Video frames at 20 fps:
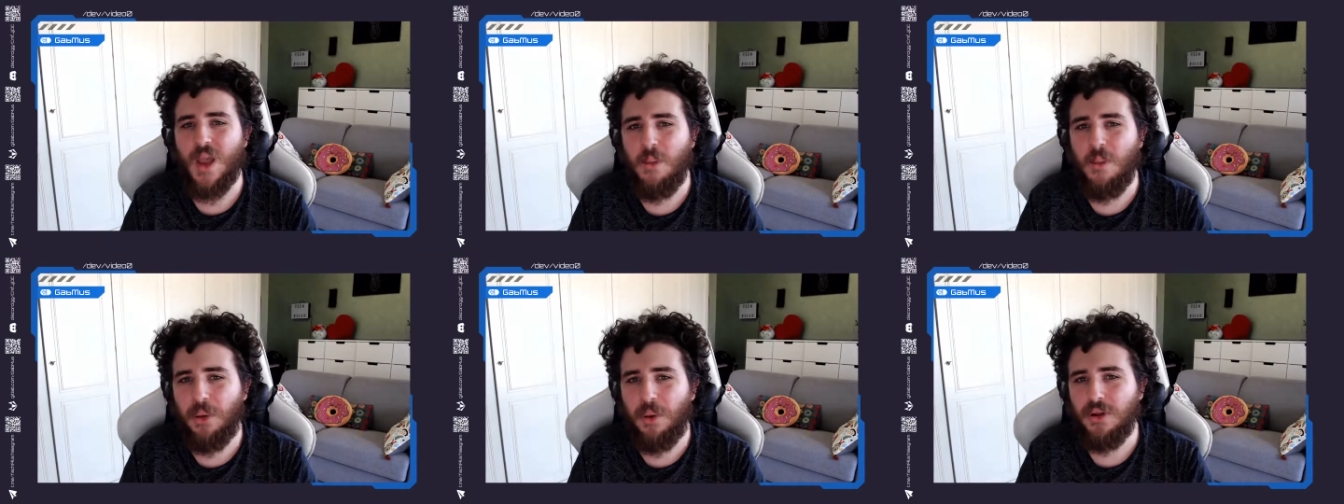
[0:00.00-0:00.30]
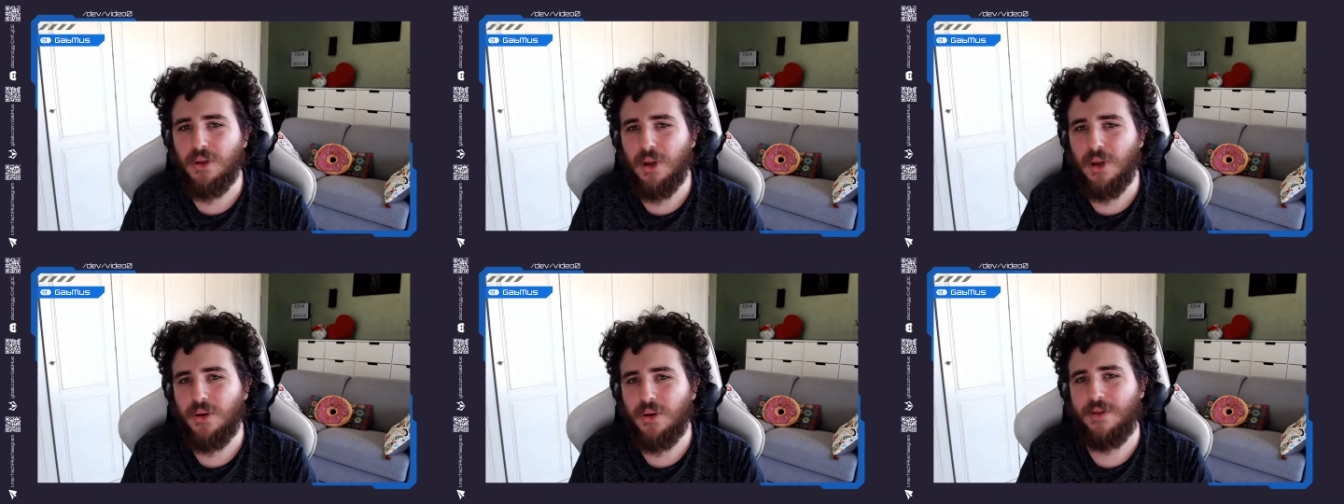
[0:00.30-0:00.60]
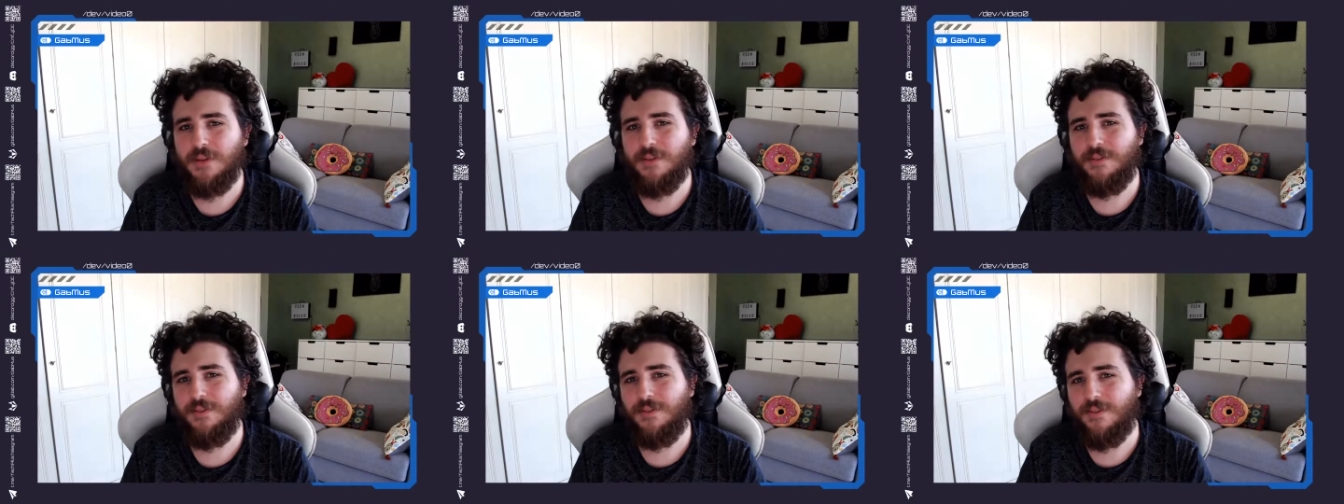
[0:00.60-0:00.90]

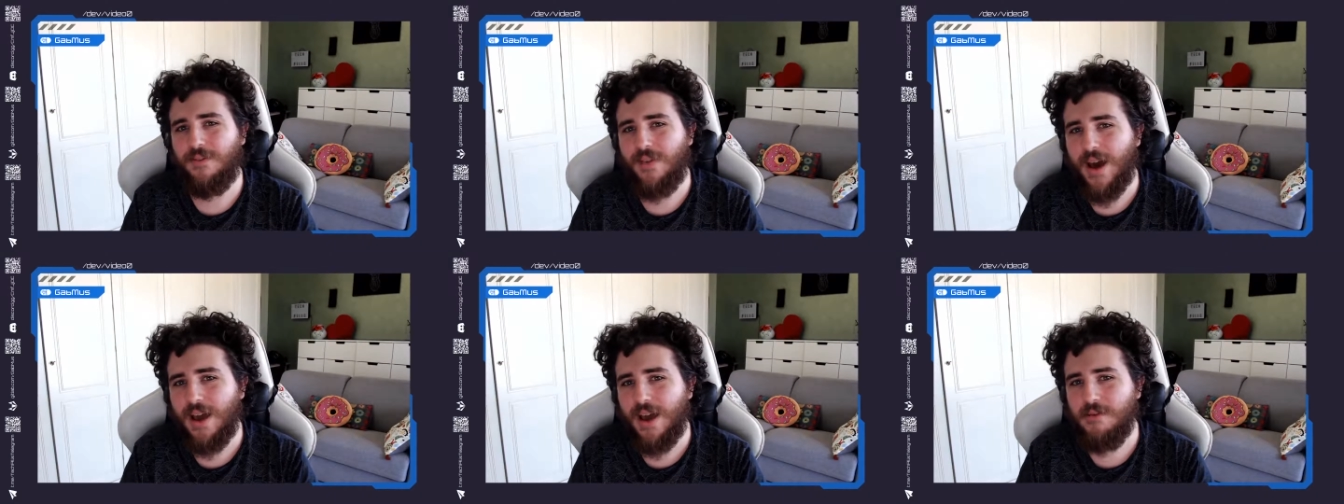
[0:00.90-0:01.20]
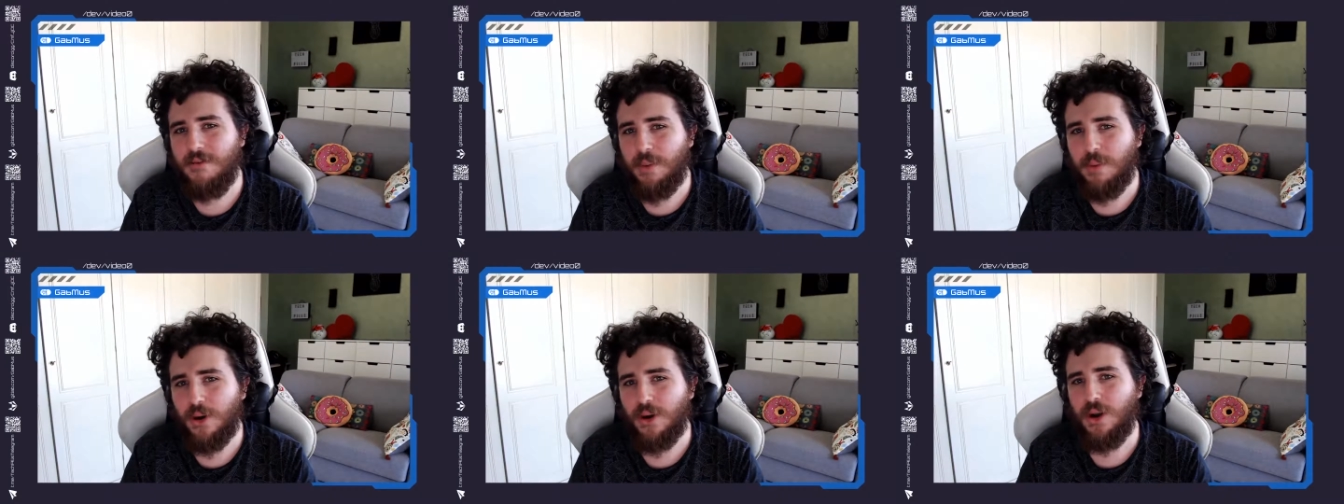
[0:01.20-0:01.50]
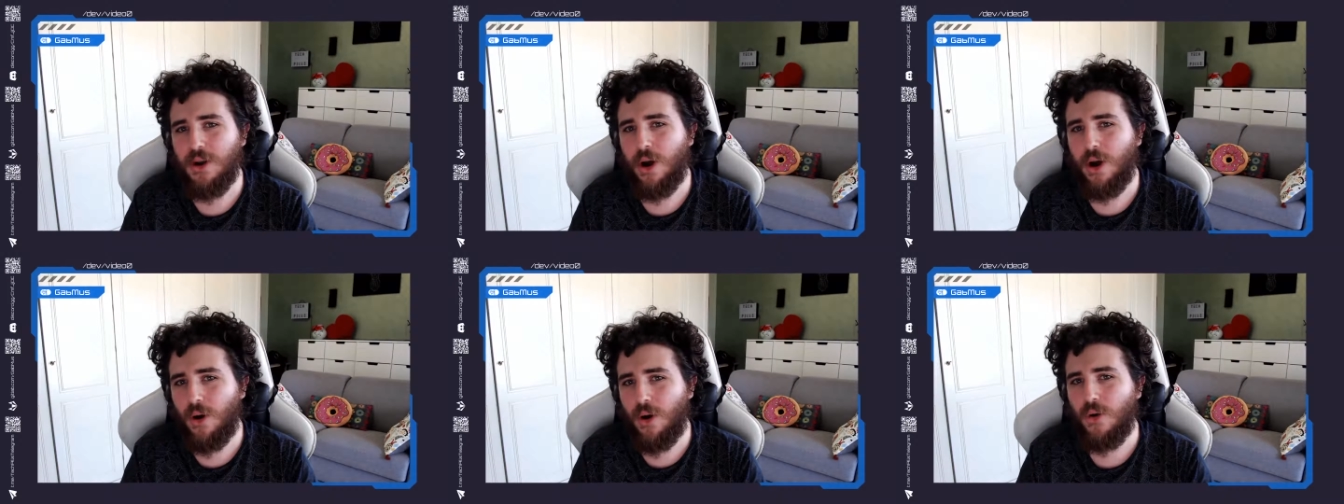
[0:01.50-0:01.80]
Proton
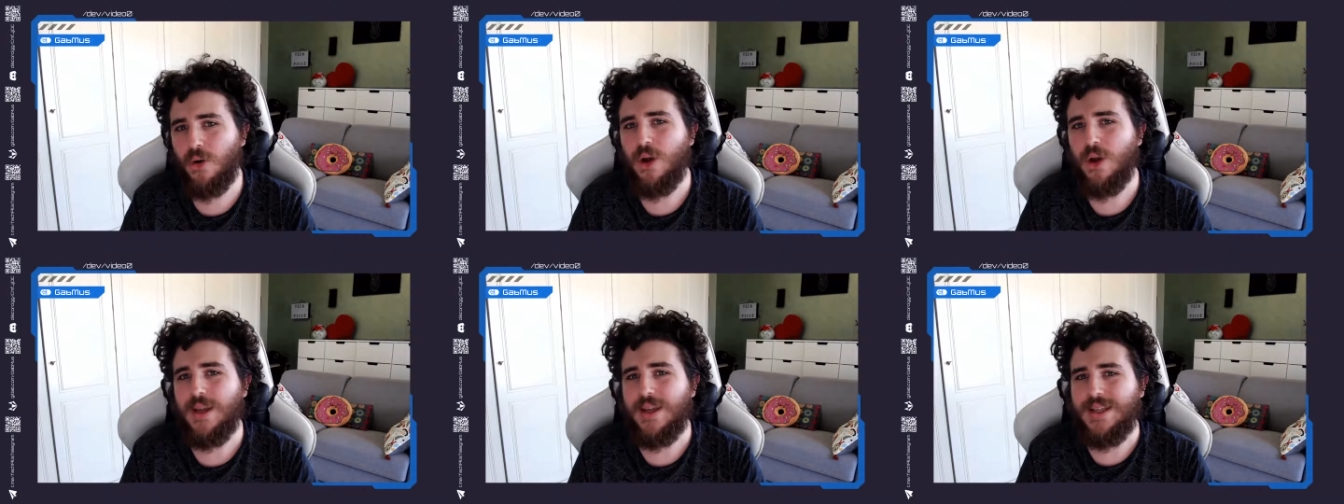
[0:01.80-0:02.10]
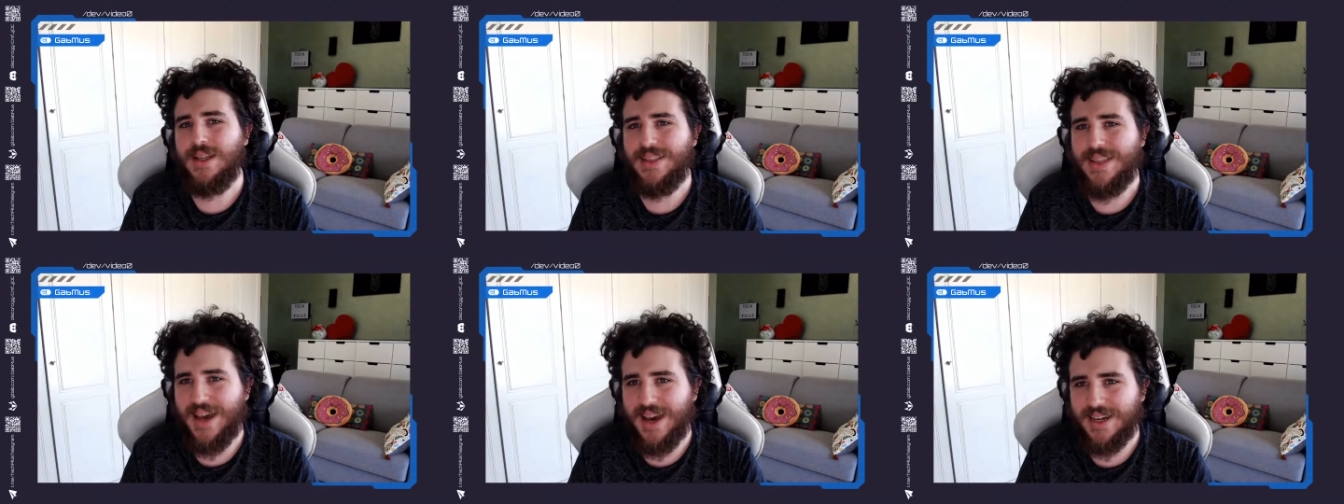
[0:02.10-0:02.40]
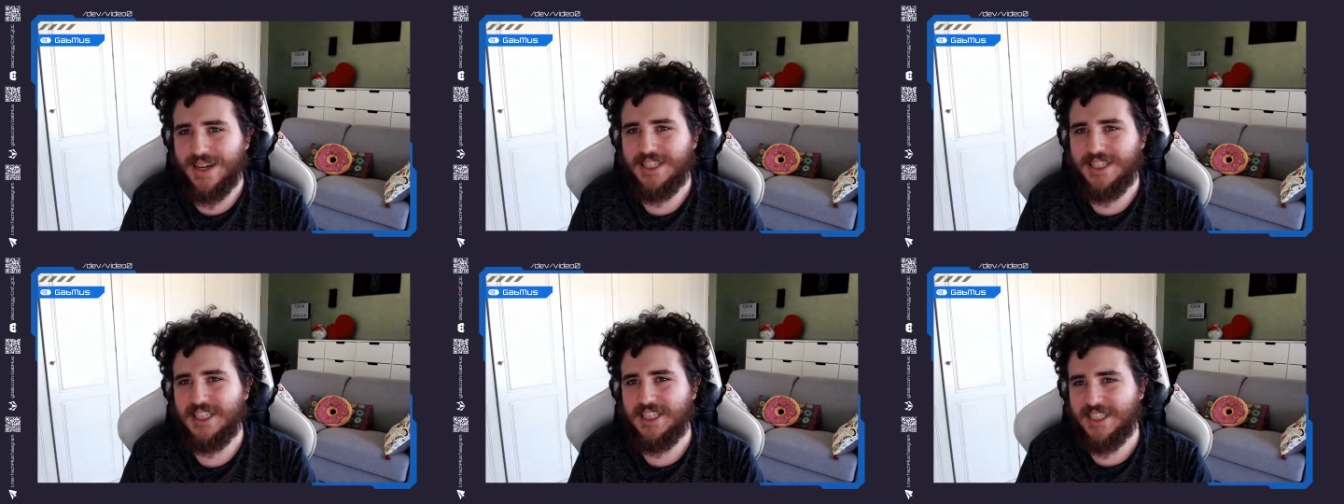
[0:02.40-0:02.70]

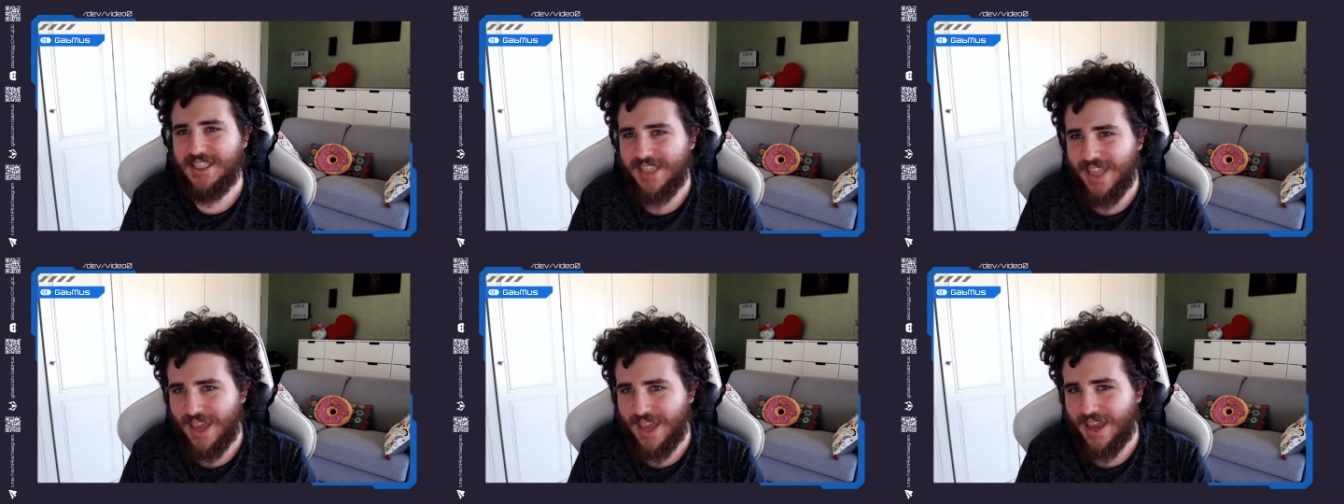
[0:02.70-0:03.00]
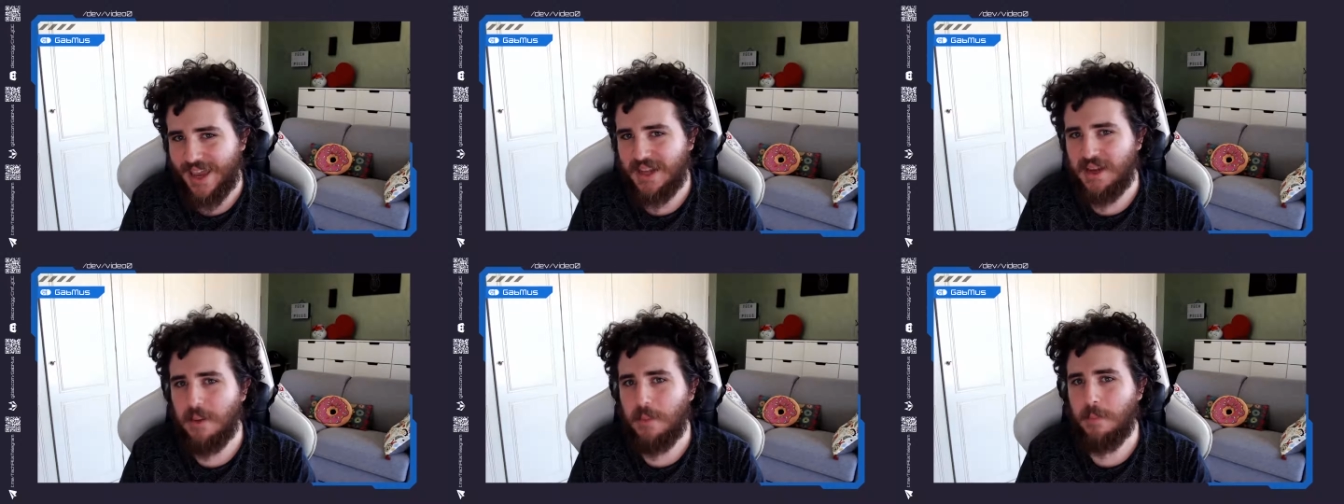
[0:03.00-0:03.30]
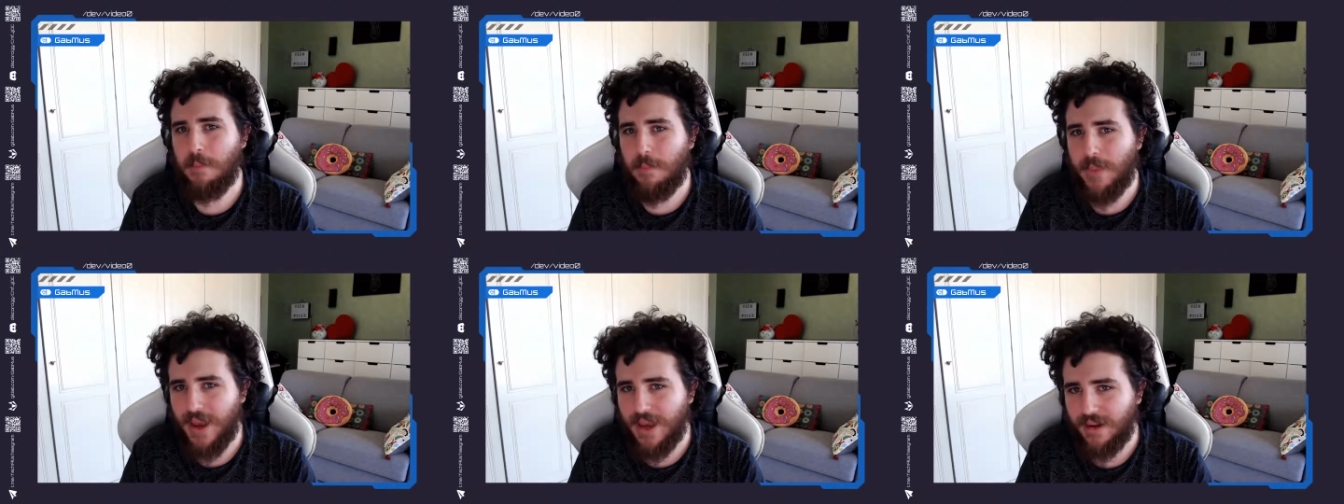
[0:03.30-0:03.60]
5.0-10
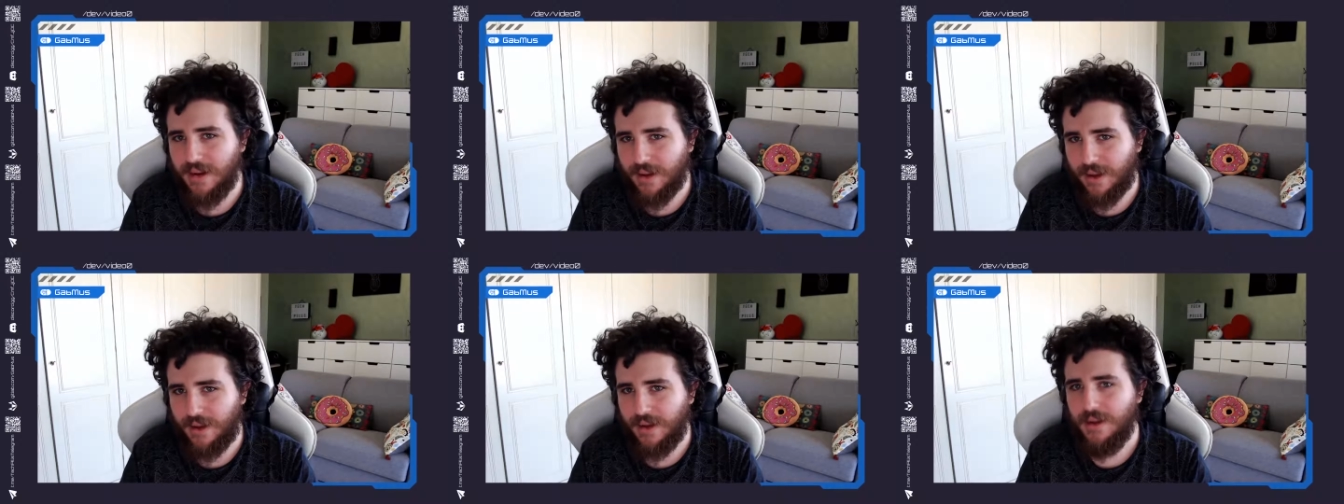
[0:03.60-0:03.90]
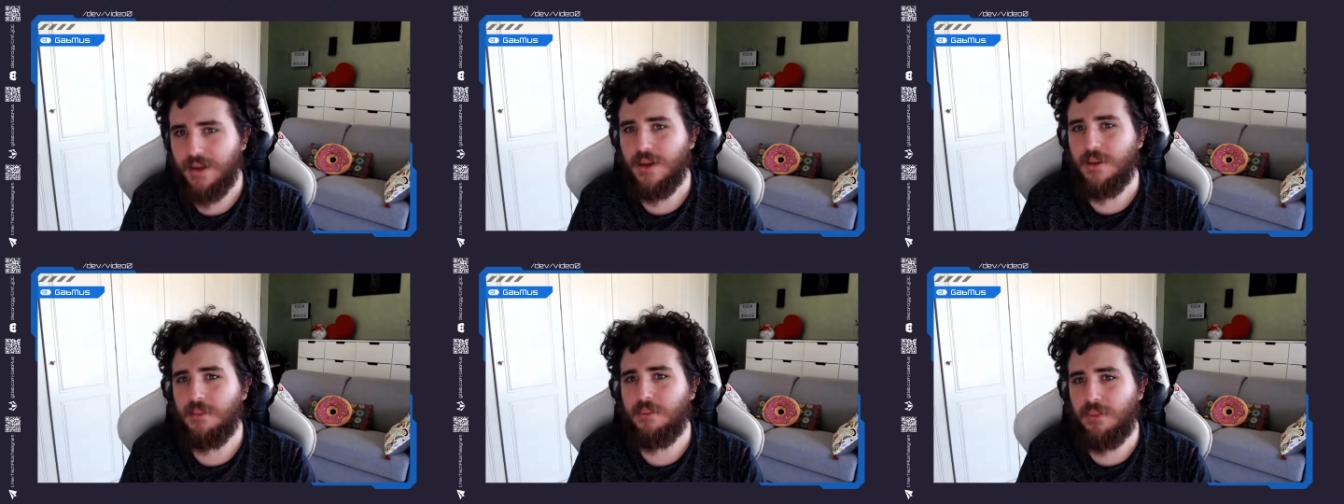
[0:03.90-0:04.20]
beta